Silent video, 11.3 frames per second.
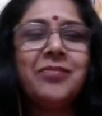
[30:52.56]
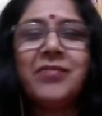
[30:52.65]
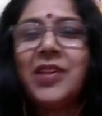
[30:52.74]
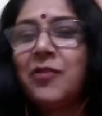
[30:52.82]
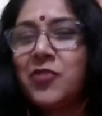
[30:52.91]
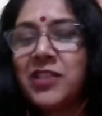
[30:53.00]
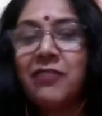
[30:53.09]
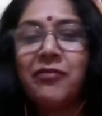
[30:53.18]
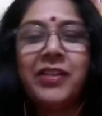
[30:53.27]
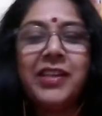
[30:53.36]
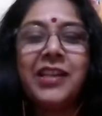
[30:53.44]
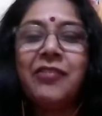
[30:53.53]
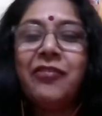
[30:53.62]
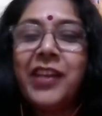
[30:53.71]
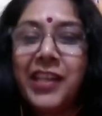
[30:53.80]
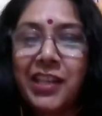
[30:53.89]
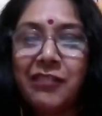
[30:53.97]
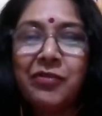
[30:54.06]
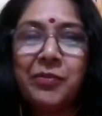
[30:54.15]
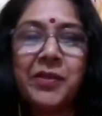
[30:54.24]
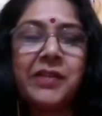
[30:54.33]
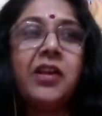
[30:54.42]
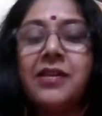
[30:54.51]
if any
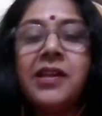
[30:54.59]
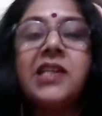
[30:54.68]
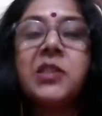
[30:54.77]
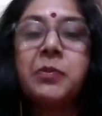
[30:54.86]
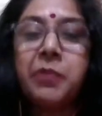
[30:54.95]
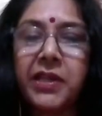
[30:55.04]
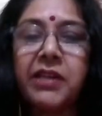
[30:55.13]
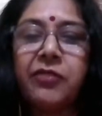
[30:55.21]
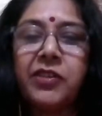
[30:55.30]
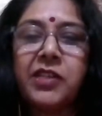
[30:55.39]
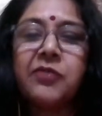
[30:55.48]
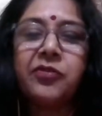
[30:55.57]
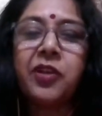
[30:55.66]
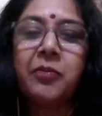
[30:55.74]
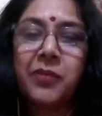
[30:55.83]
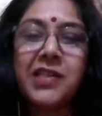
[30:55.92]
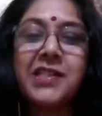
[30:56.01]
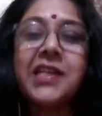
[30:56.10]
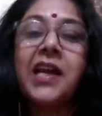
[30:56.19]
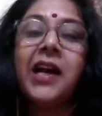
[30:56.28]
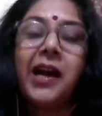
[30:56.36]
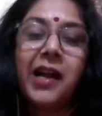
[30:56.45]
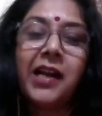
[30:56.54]
woman is benefited from this,
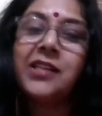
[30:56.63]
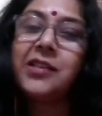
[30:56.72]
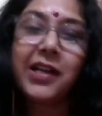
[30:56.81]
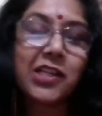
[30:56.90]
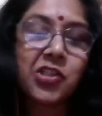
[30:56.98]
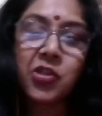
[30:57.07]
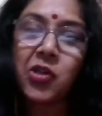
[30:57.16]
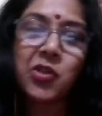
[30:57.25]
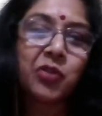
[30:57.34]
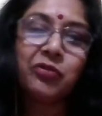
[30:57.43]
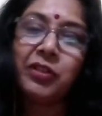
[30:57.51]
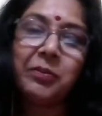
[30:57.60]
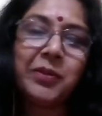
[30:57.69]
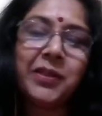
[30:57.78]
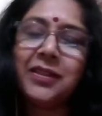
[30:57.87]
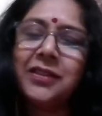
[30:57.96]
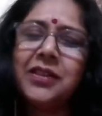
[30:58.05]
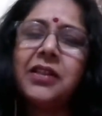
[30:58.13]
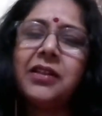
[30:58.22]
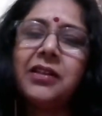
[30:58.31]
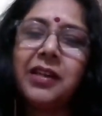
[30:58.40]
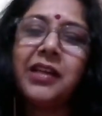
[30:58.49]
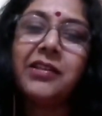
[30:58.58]
our talk show will be a
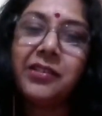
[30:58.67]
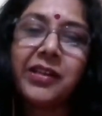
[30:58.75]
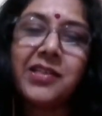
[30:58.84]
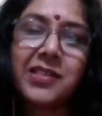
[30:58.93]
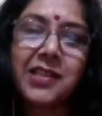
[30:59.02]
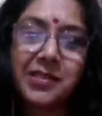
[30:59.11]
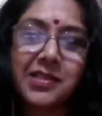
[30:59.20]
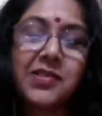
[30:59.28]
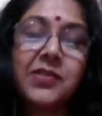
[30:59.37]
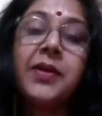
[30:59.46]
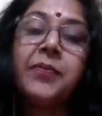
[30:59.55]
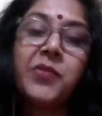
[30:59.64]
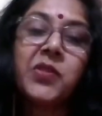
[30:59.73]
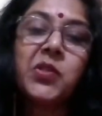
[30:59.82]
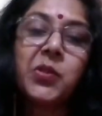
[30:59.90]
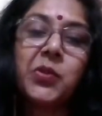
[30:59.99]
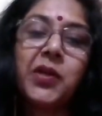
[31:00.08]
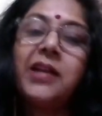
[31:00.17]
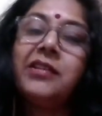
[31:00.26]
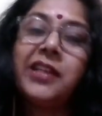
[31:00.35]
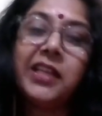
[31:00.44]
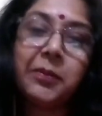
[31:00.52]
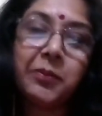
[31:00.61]
great success. So I
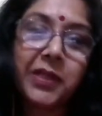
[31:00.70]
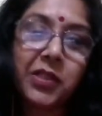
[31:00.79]
really pray